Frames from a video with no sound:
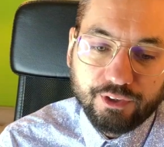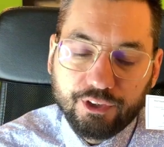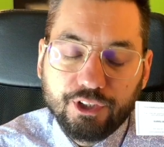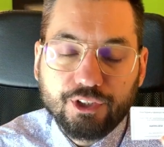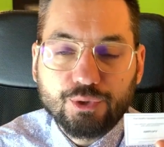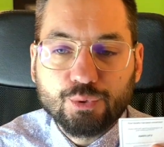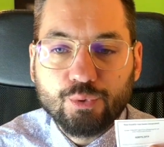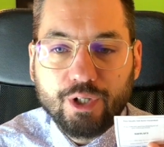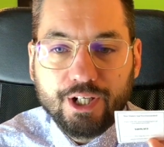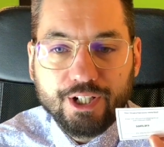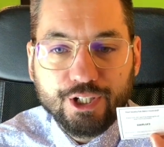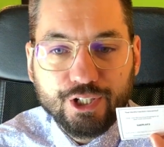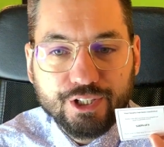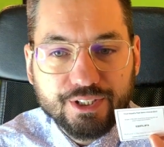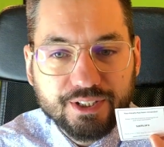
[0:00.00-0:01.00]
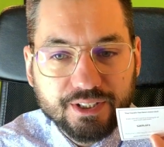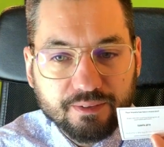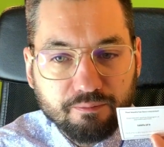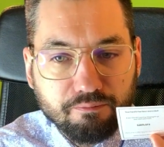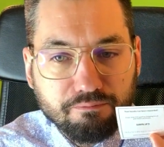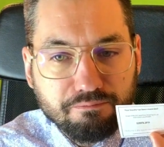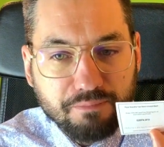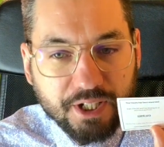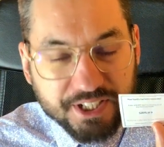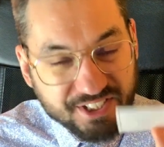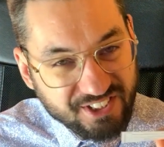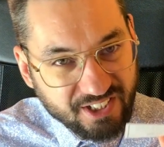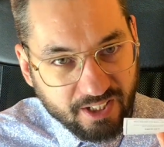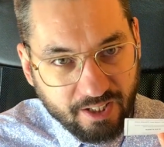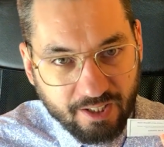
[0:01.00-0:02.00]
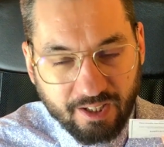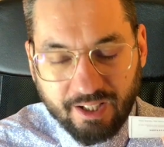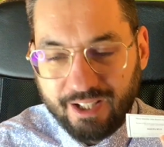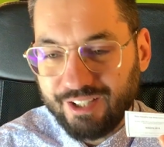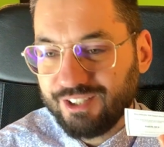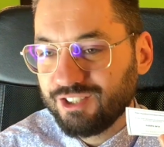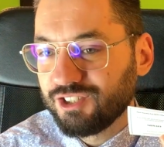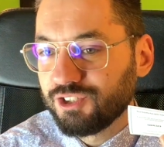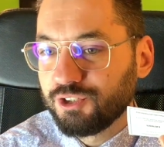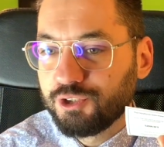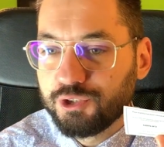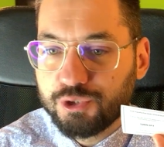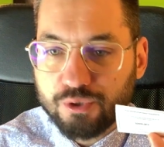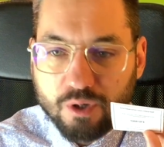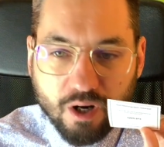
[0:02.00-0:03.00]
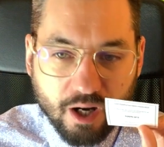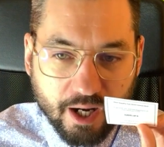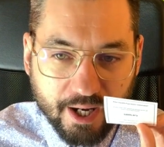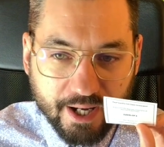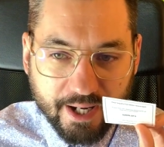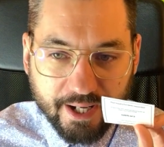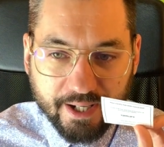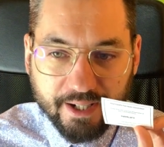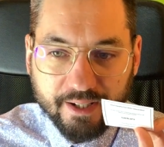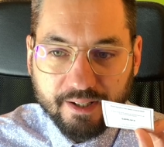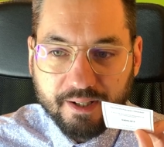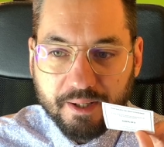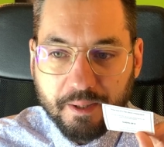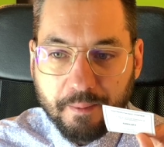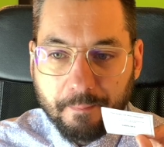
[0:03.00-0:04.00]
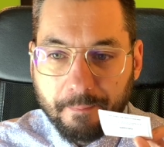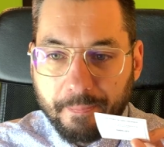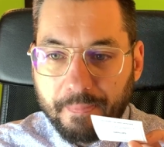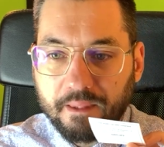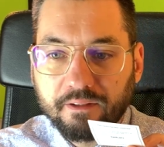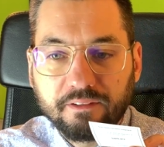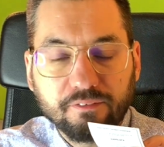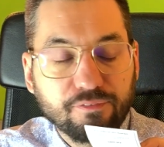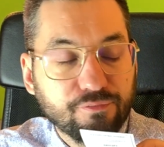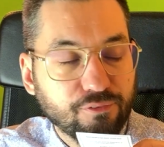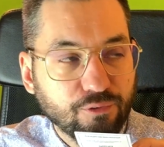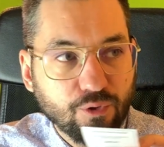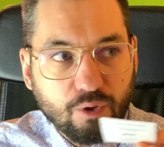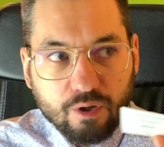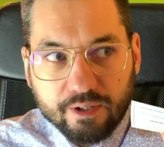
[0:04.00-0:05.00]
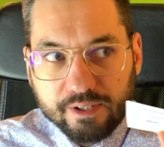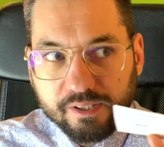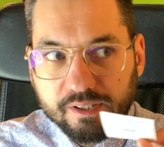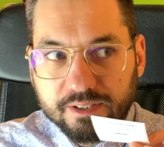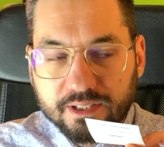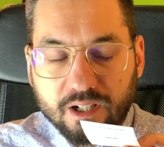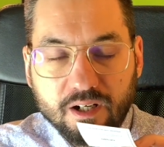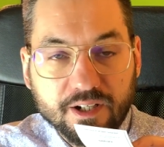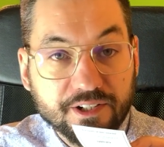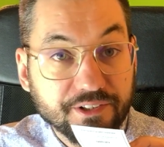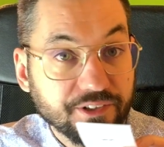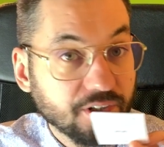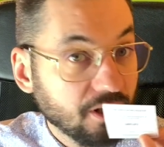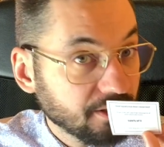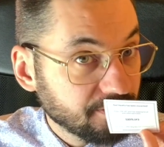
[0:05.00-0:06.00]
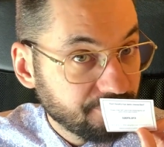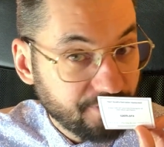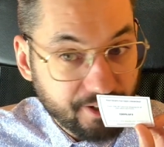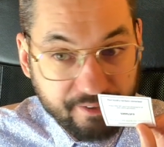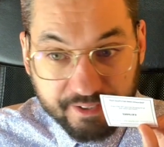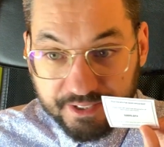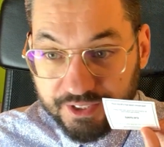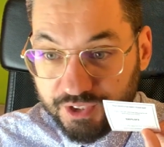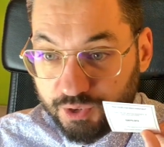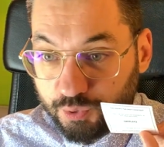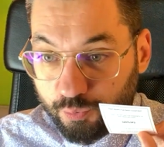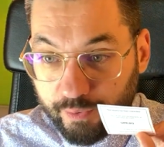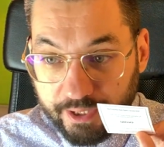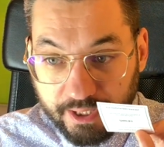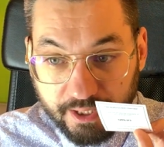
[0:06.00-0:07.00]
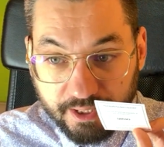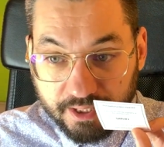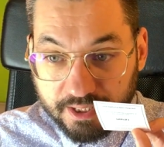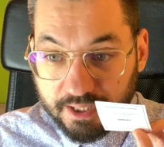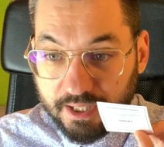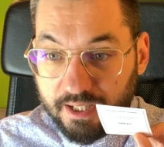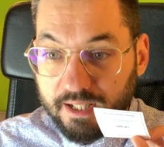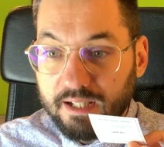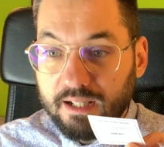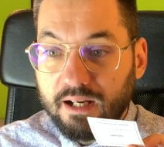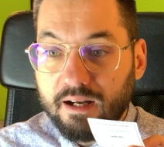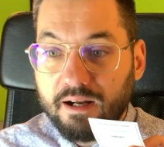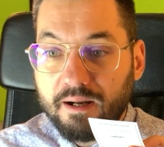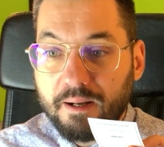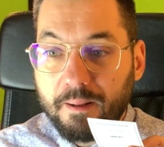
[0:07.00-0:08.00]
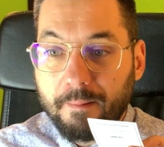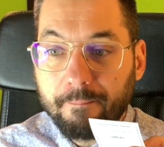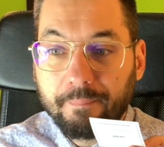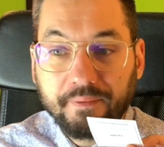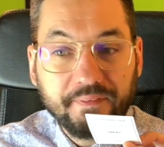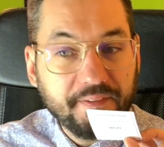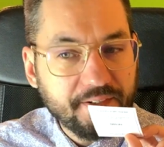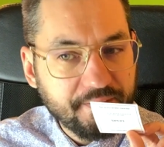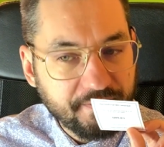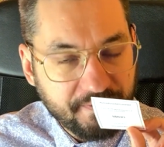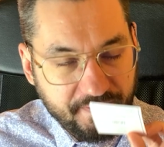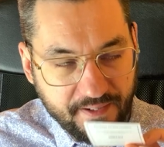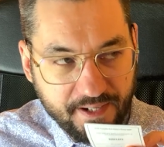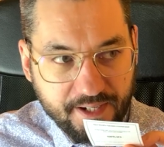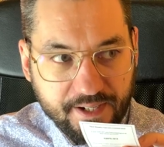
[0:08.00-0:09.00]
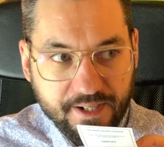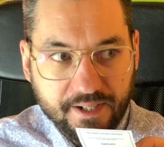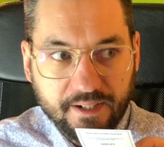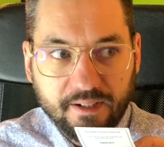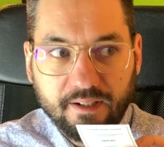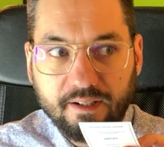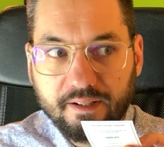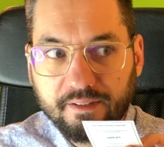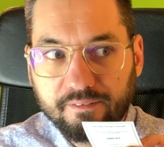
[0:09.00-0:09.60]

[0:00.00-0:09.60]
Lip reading: This one is musky, it's dry, the florals are not very sweet, but they're there.